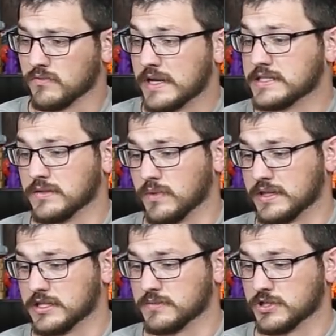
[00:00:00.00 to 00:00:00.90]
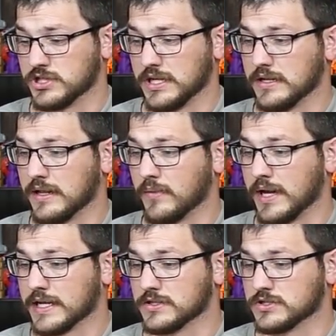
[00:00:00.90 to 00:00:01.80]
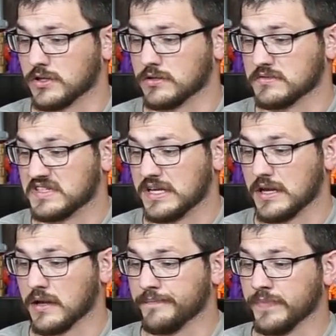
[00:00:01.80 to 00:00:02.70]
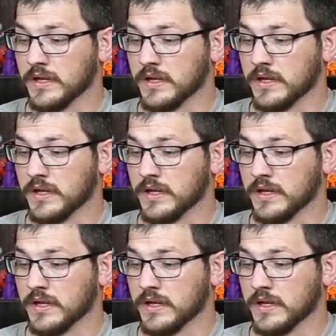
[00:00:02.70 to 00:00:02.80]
resin with this machine, and that way I can start seeing